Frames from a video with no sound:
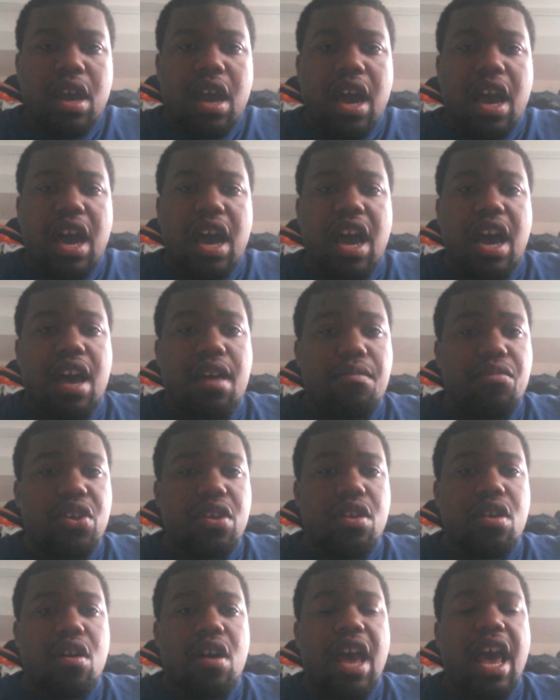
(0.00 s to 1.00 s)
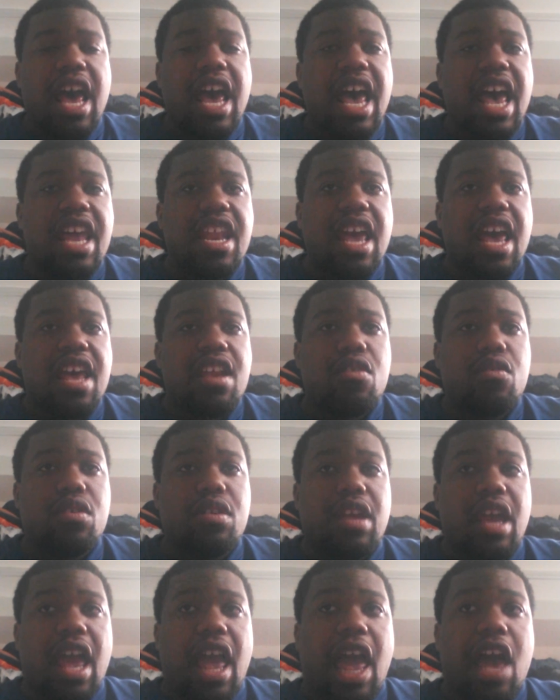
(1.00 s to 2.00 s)
you know, and
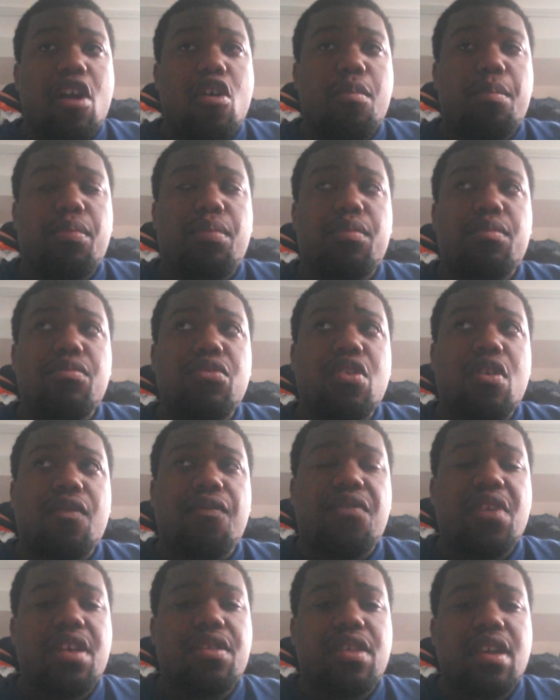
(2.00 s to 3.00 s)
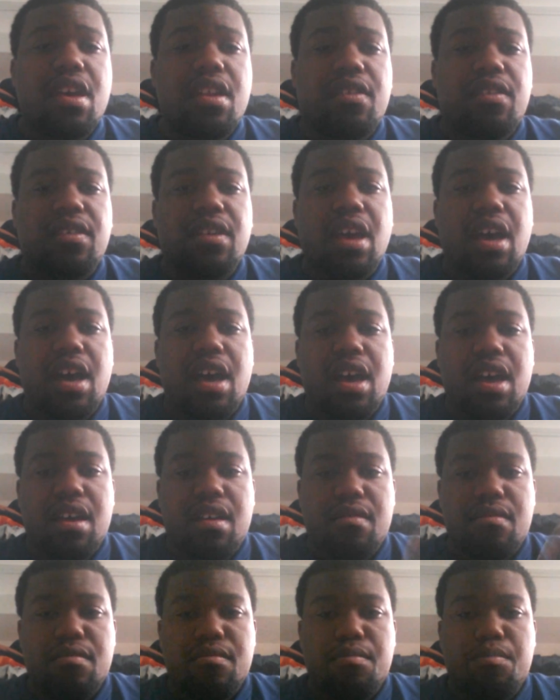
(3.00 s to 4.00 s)
it'll help your visit
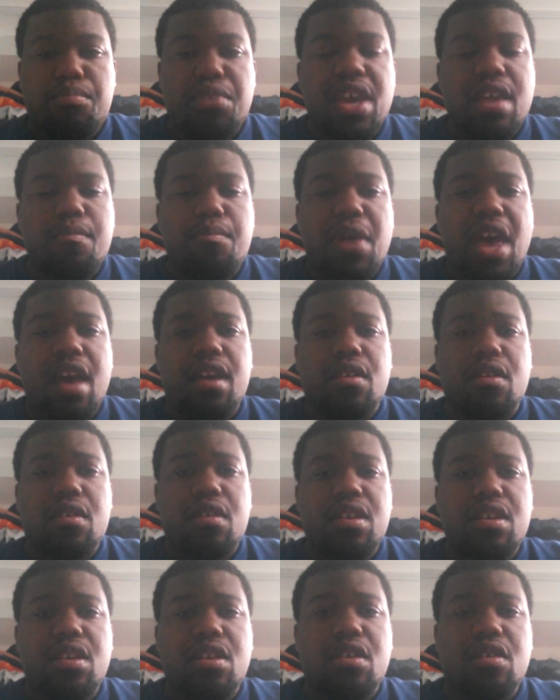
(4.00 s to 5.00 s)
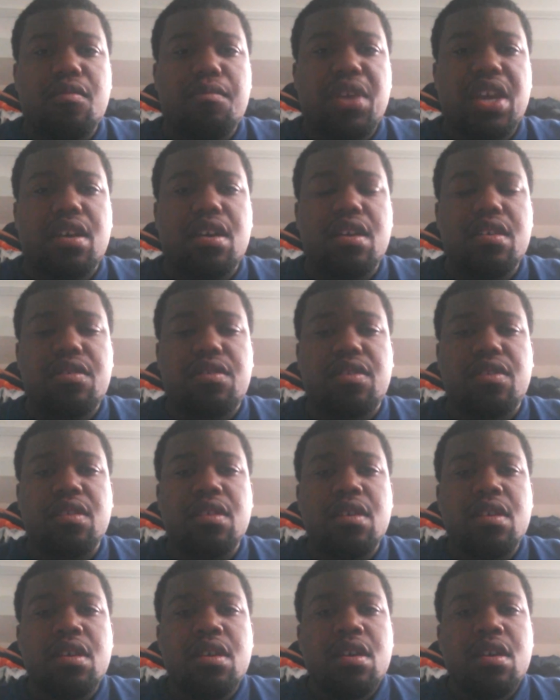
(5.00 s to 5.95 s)
be better, you know, because